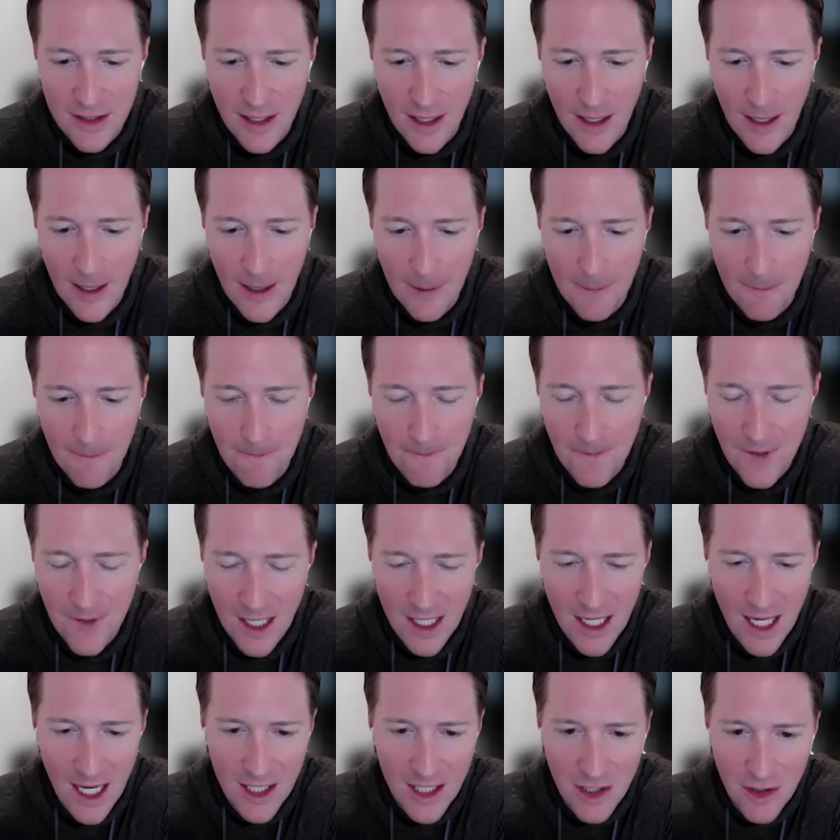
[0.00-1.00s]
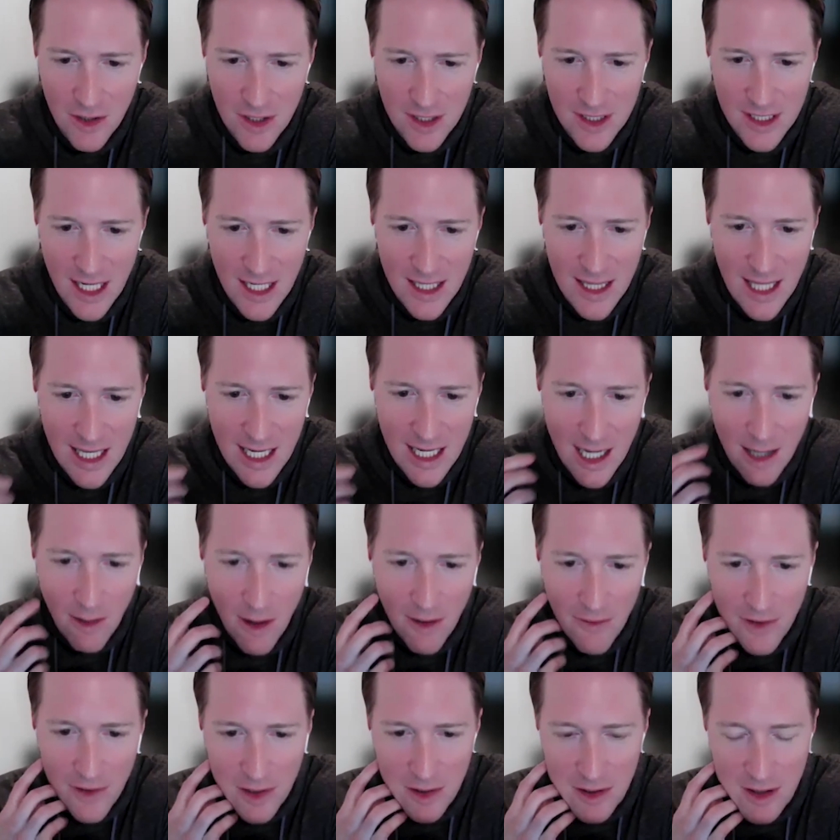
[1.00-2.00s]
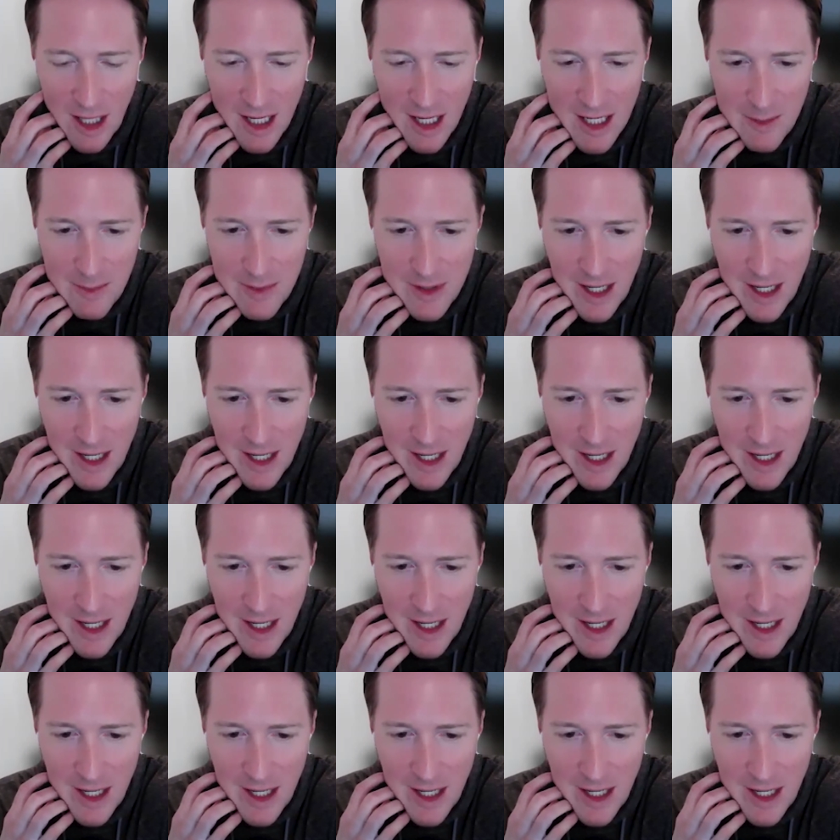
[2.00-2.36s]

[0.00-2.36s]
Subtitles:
Again, you can take that however you'd like,